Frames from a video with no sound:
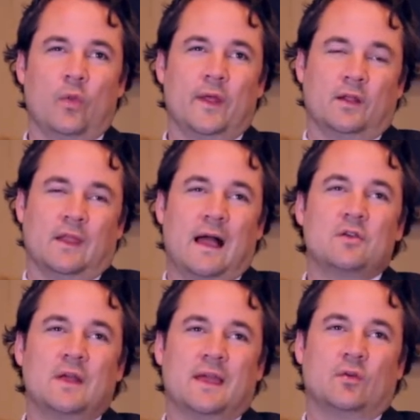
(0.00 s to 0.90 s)
allow
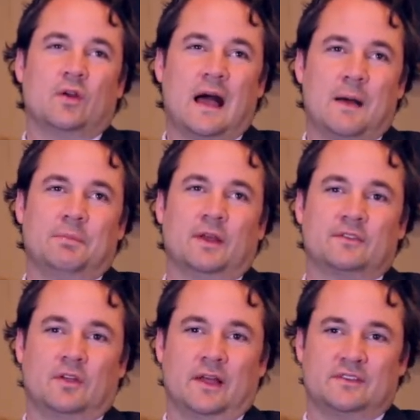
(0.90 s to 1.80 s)
you to handle complex
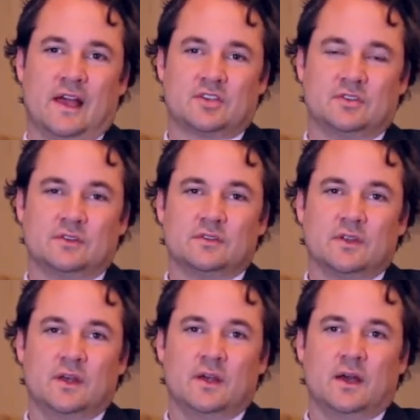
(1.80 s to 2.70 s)
class actions,
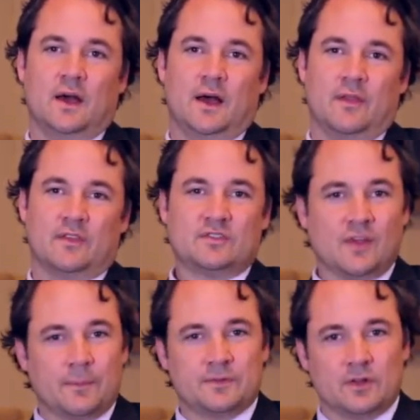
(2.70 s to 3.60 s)
the
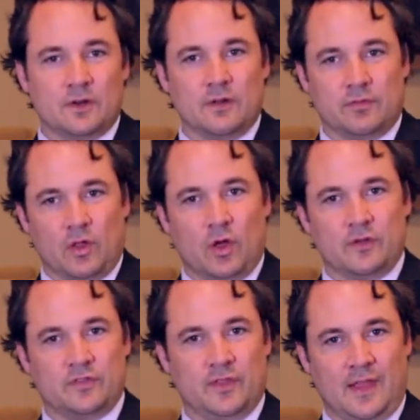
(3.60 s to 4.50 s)
substantive law
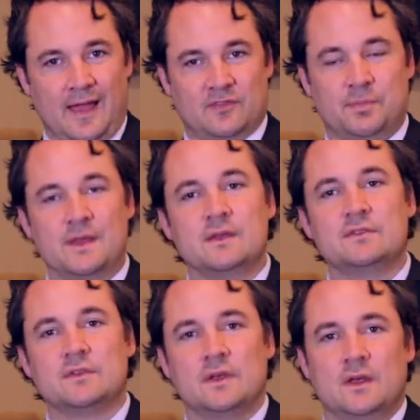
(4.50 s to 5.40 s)
is the last
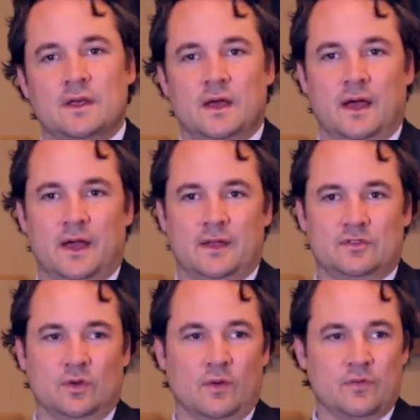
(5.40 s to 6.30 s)
piece. And
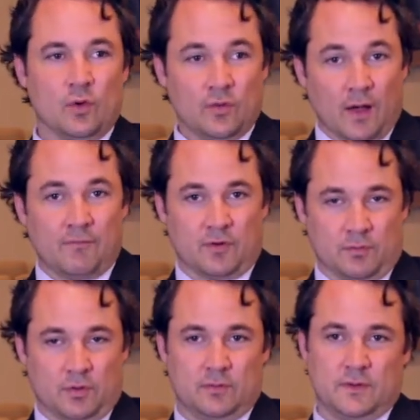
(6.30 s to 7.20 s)
so if you're
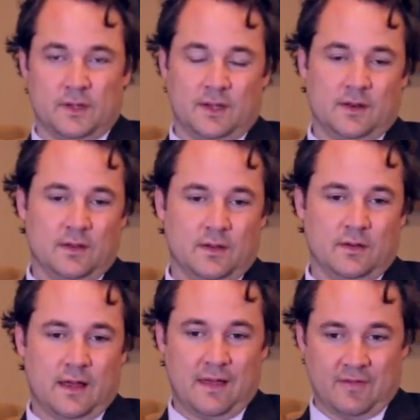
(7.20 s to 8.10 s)
comfortable,
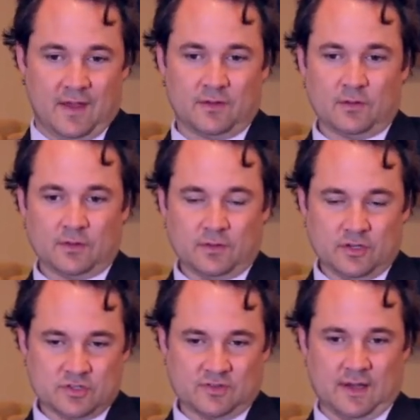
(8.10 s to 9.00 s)
I've handled,
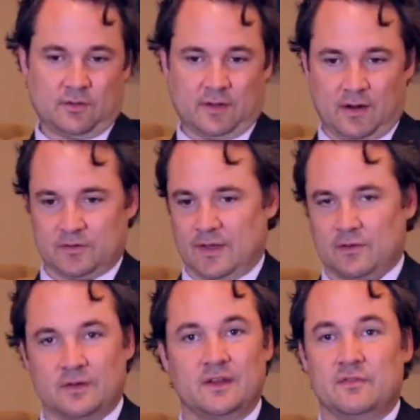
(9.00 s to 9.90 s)
Alicia's handled, Eric's
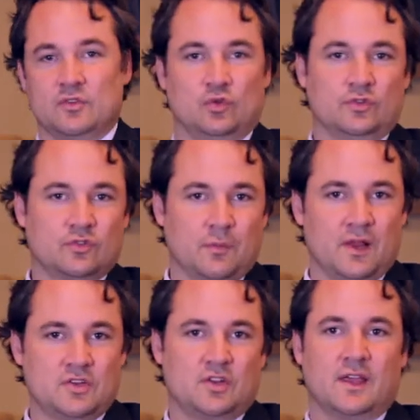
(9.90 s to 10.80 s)
handled individual
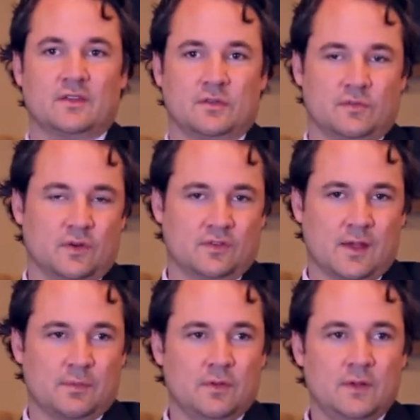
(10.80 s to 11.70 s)
discrimination cases, for
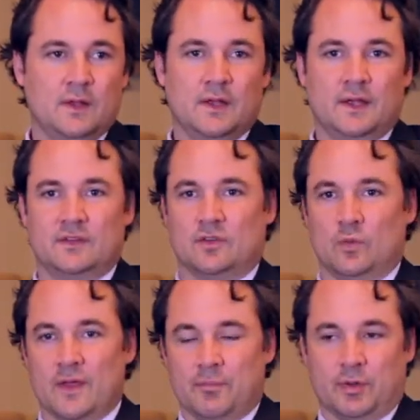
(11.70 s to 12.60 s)
example. And so
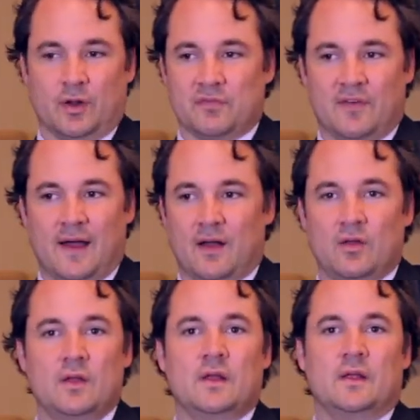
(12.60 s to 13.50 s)
we have put on
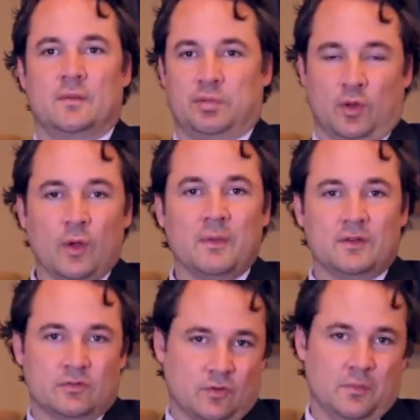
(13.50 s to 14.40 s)
file employment
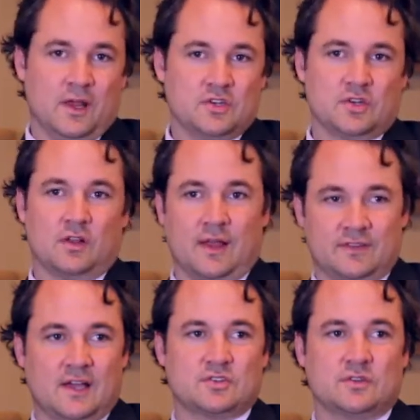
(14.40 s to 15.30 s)
discrimination class
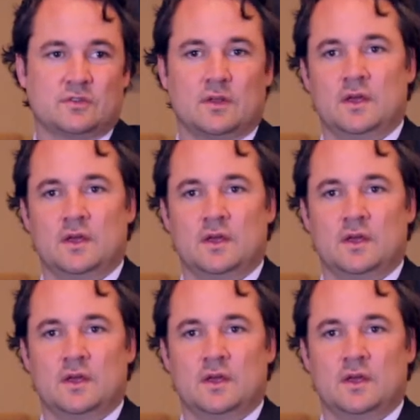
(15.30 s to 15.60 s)
actions